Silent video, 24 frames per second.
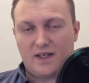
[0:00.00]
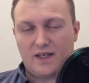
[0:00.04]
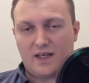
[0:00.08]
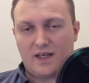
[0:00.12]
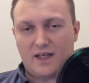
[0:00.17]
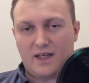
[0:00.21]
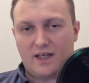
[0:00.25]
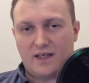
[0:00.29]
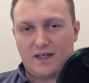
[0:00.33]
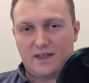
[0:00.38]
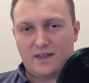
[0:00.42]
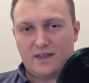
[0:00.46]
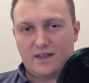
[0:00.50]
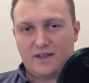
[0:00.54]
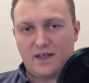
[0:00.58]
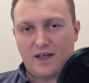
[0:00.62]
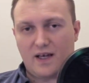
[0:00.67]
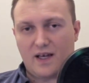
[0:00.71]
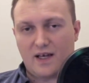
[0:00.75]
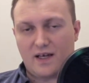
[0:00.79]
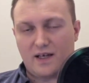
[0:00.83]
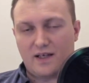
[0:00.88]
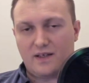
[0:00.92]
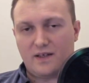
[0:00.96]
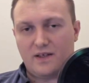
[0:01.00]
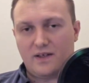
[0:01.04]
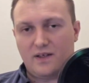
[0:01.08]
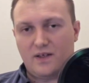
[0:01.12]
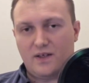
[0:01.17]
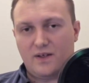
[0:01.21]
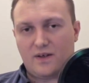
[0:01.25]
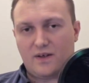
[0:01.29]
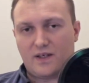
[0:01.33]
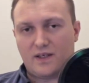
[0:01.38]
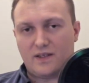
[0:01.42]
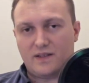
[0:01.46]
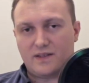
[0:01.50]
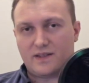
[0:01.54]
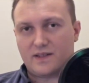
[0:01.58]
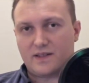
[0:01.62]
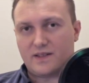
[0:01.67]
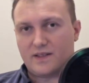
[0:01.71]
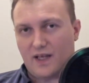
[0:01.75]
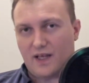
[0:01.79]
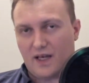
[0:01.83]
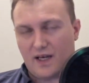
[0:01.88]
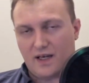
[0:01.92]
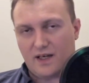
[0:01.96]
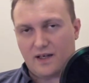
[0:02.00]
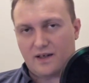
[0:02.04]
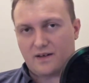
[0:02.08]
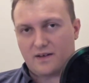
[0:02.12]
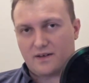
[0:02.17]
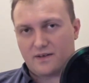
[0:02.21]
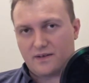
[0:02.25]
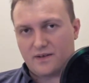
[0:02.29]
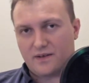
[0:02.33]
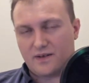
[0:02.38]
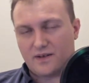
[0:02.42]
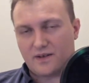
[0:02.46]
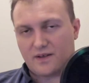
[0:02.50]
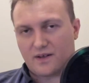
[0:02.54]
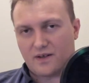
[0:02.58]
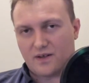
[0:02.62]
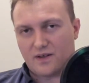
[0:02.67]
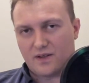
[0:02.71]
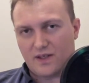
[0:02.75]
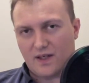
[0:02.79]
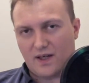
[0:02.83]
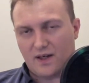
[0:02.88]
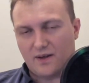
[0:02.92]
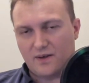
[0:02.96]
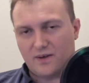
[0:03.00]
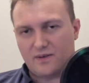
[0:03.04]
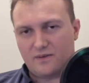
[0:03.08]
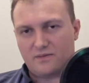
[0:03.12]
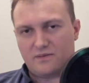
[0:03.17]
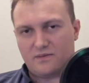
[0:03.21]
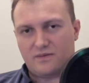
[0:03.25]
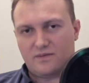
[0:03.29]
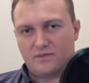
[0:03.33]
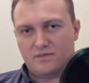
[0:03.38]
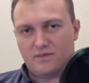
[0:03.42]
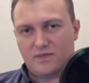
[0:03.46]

And then you can stake your Cardano